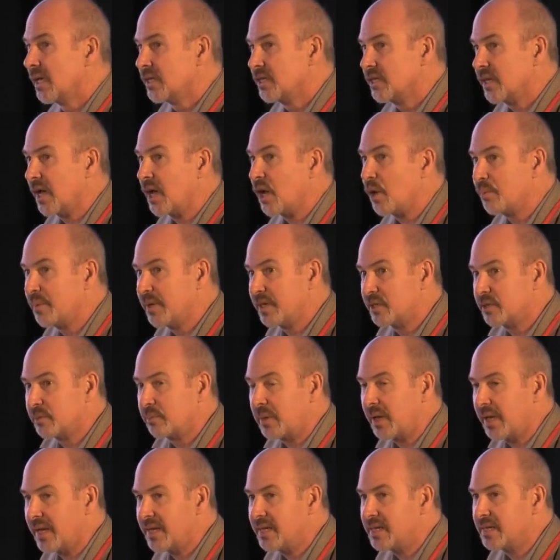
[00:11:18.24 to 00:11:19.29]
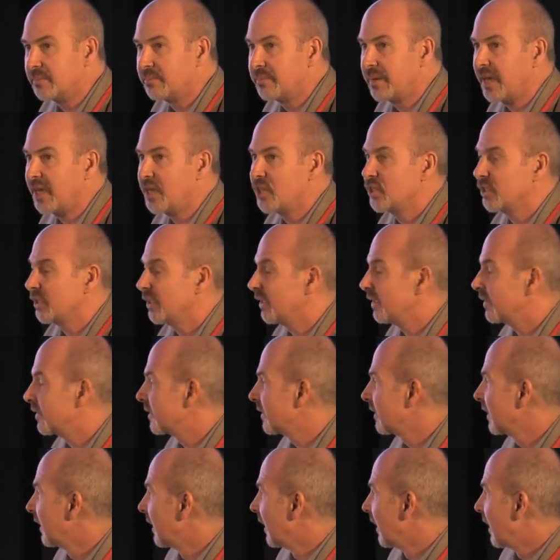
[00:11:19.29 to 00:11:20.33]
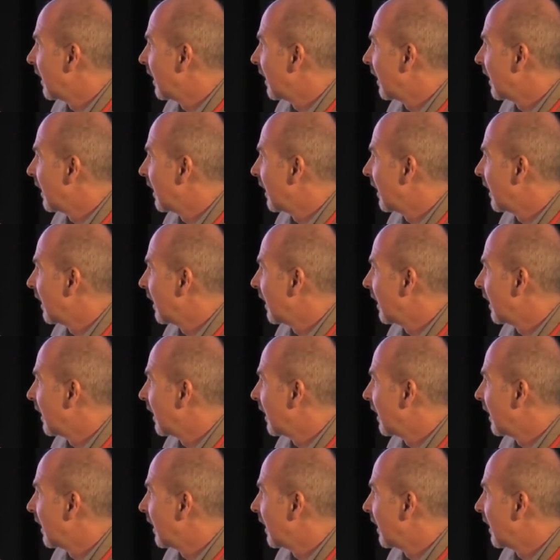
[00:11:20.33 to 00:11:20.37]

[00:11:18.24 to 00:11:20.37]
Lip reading: to help explain to patients